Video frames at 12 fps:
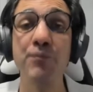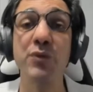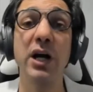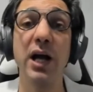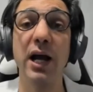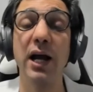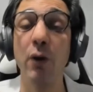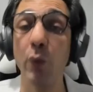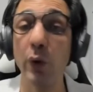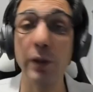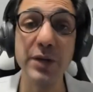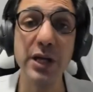will
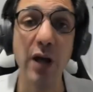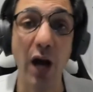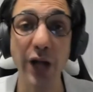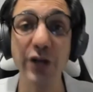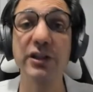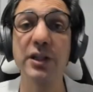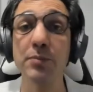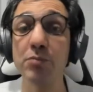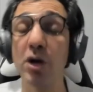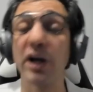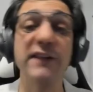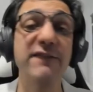be higher, the
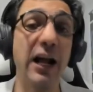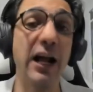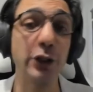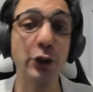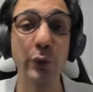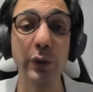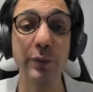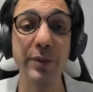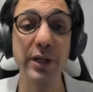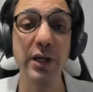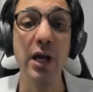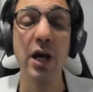market value will
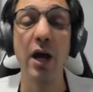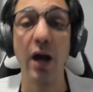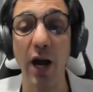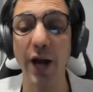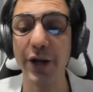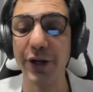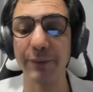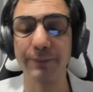be higher.